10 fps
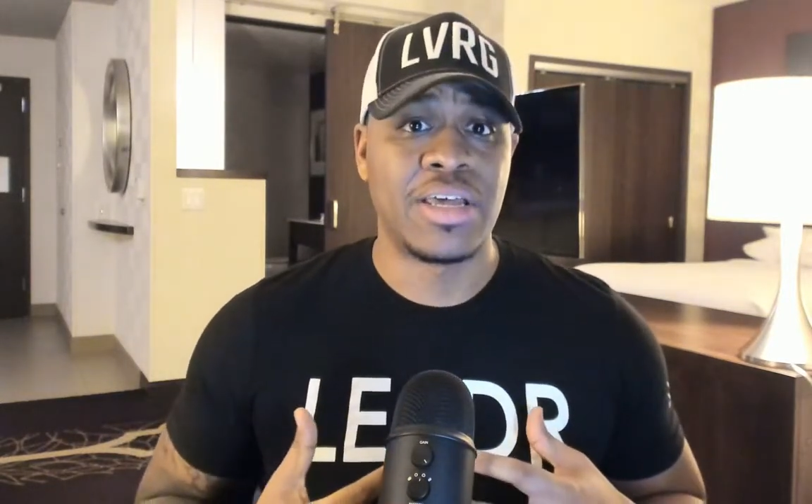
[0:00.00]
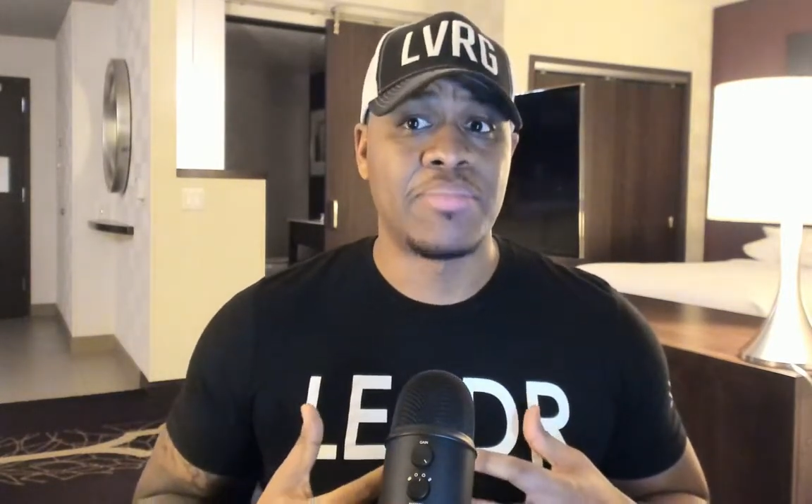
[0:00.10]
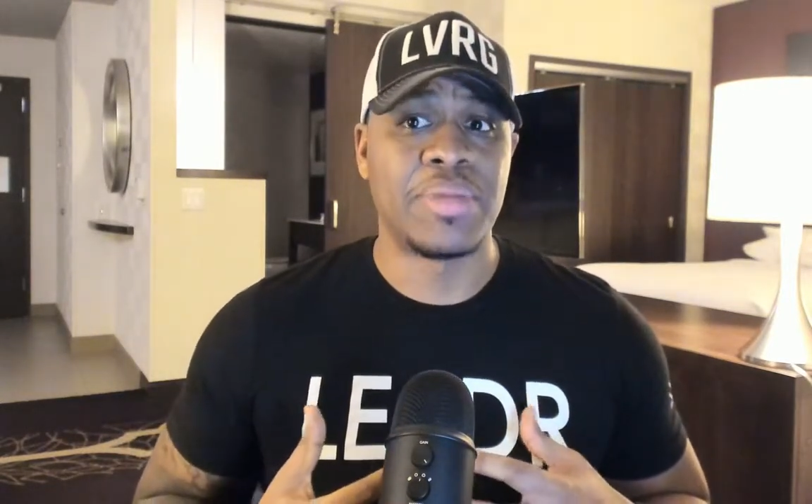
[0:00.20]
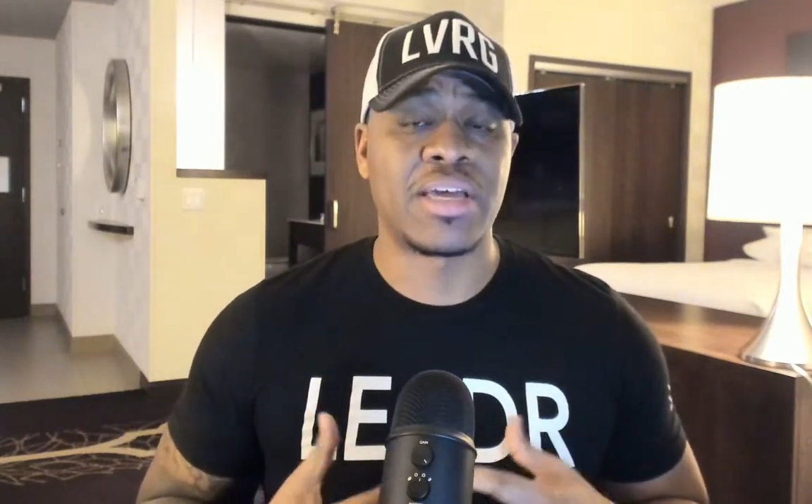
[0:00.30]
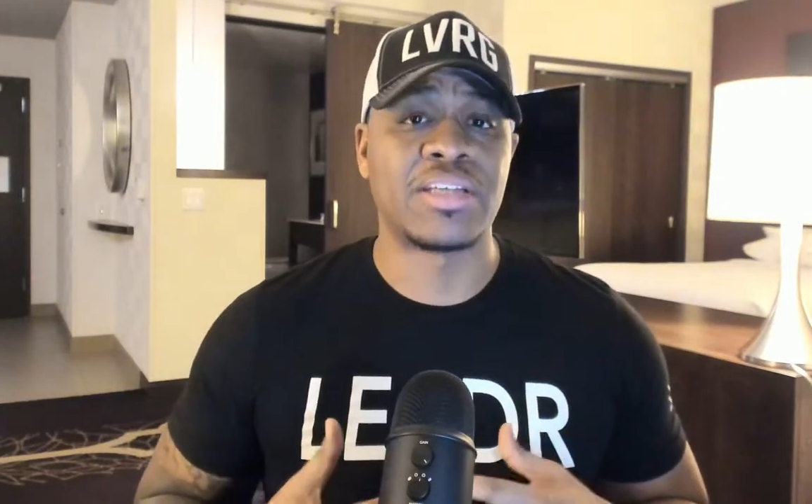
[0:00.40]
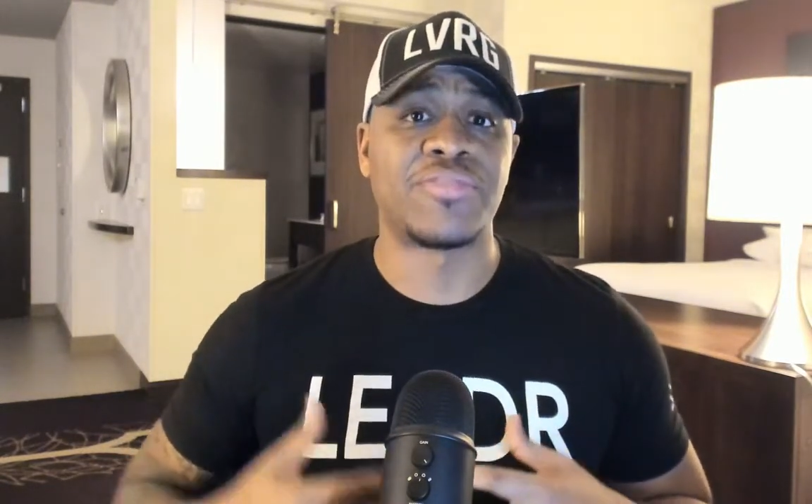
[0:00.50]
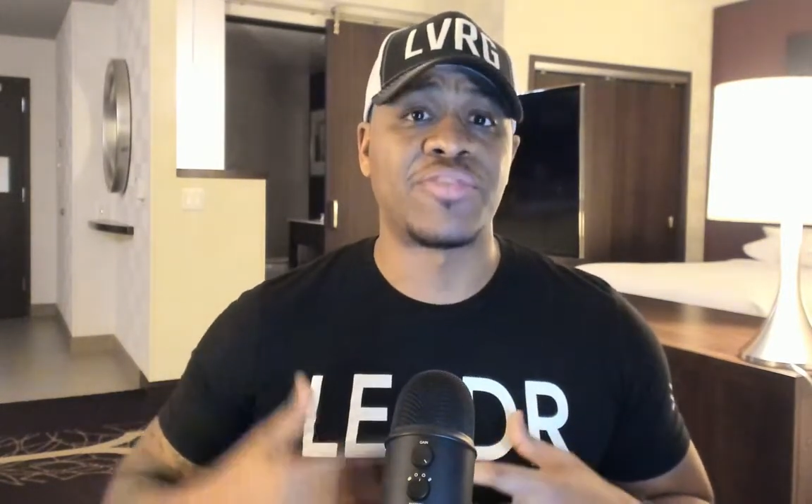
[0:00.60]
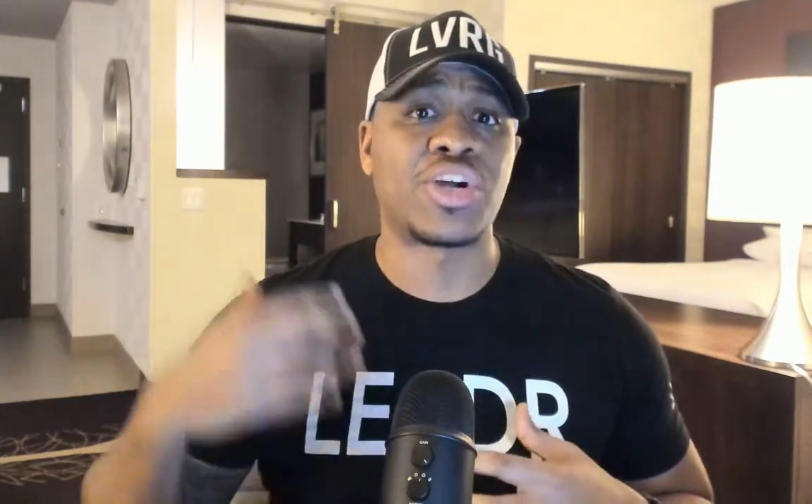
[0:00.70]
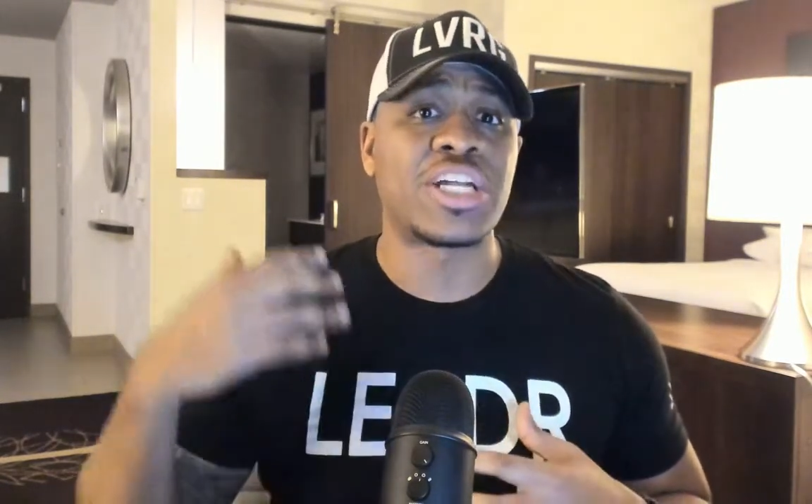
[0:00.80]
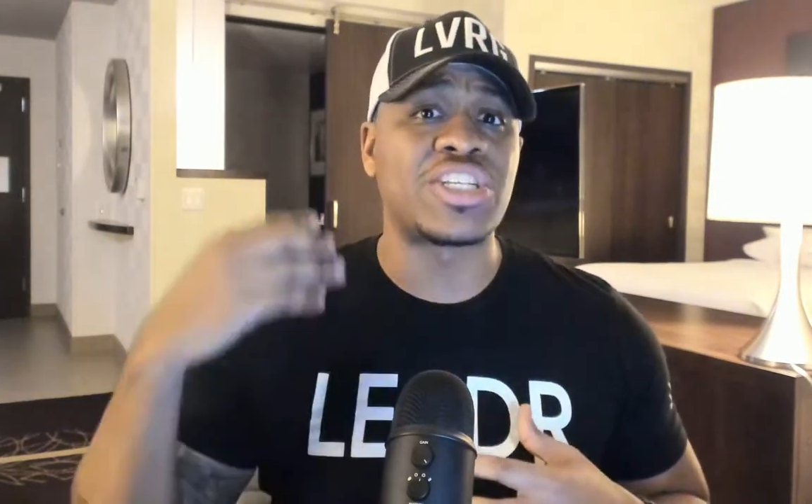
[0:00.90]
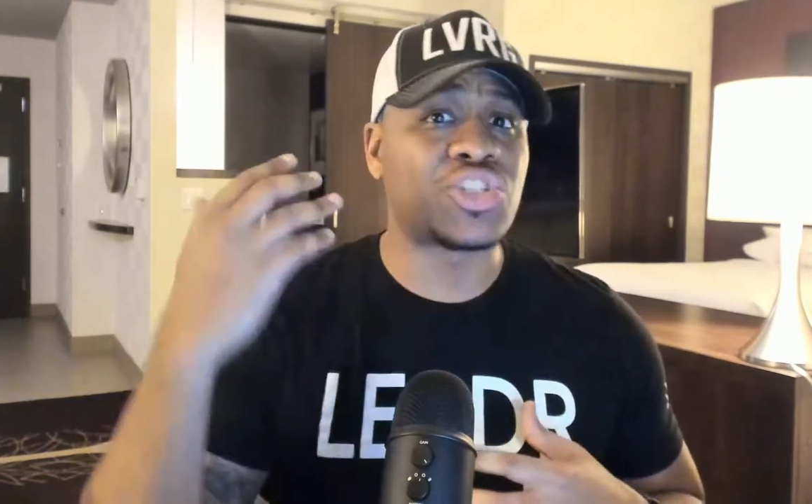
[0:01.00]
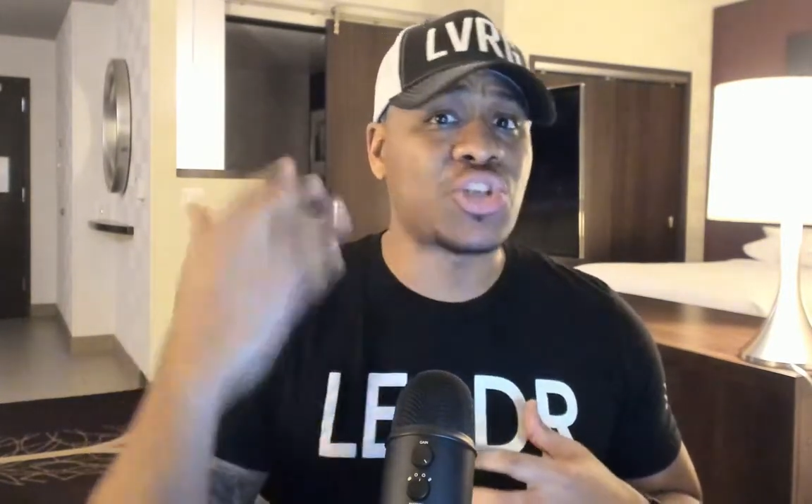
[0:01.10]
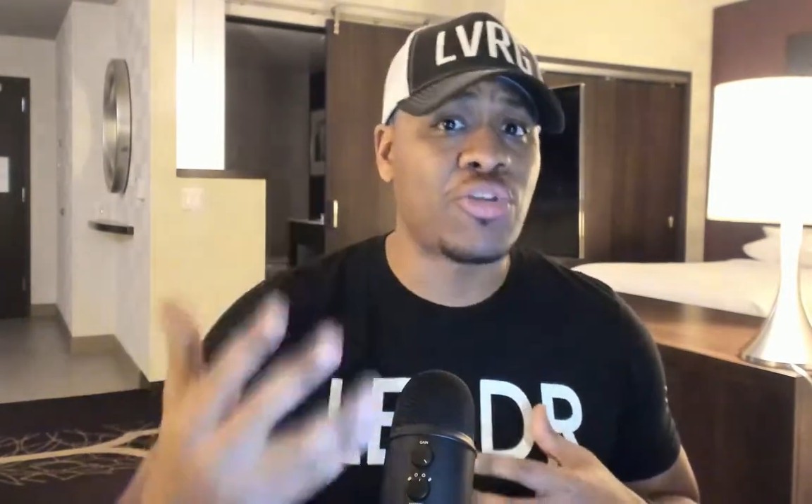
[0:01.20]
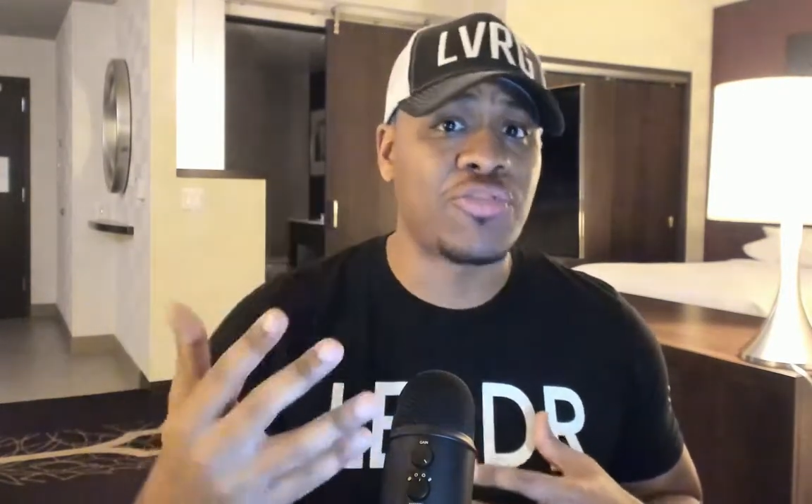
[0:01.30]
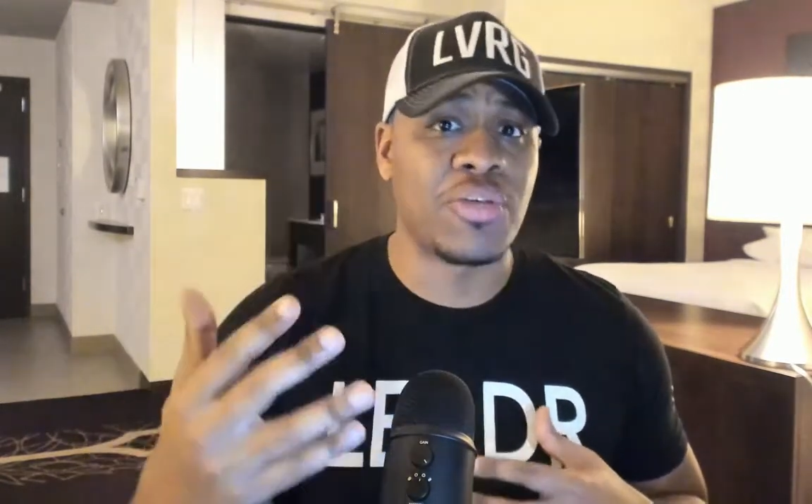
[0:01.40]
Because if you're going to
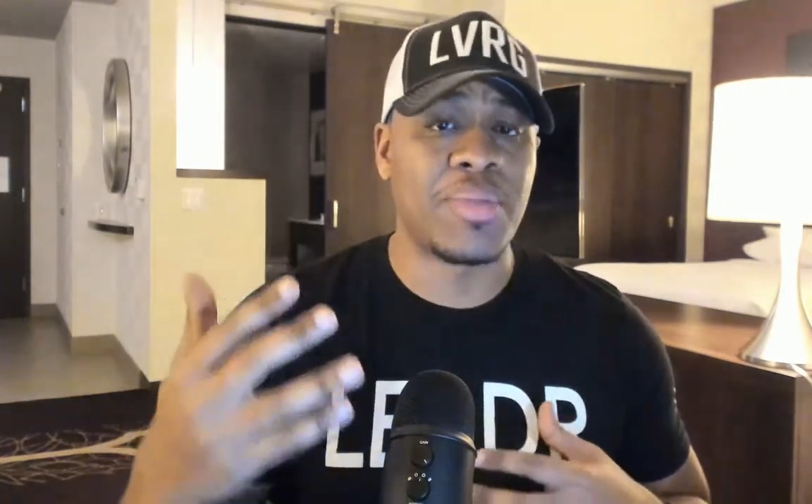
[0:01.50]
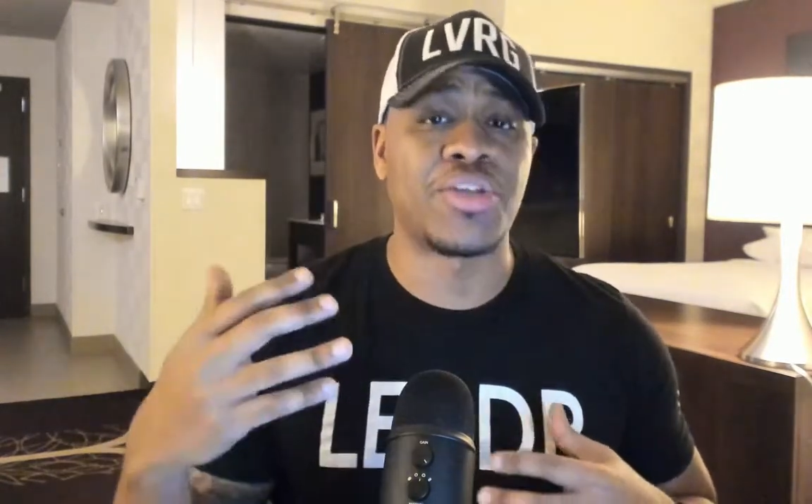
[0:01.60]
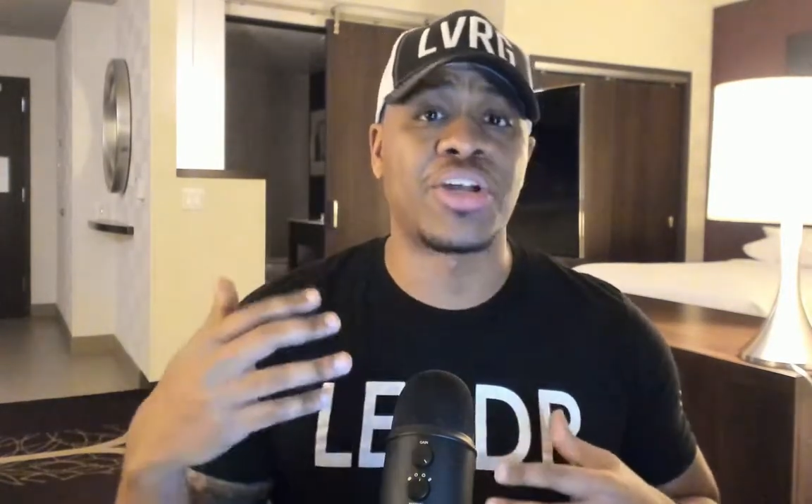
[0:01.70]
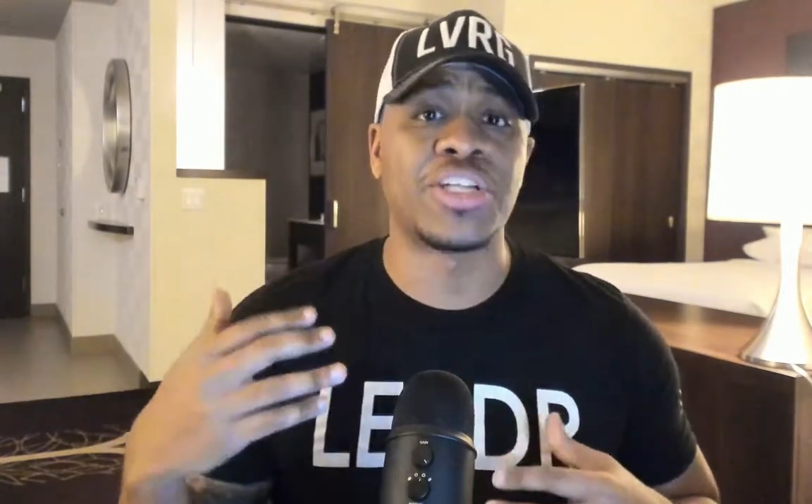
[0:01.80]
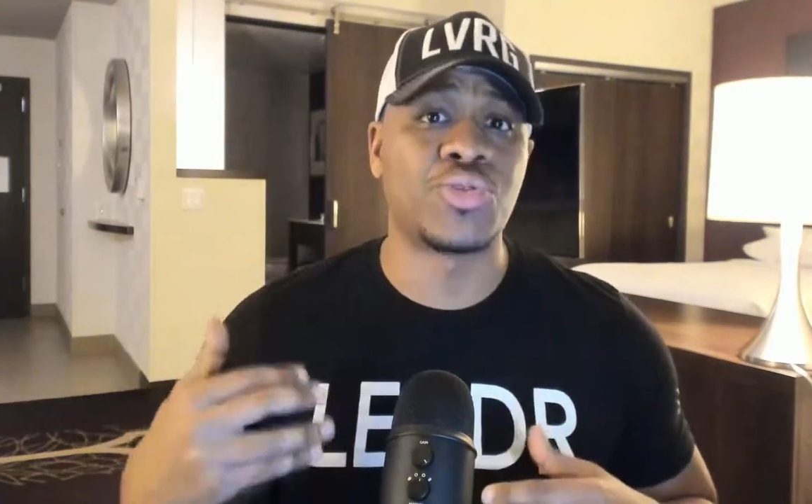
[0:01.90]
serve them and you're going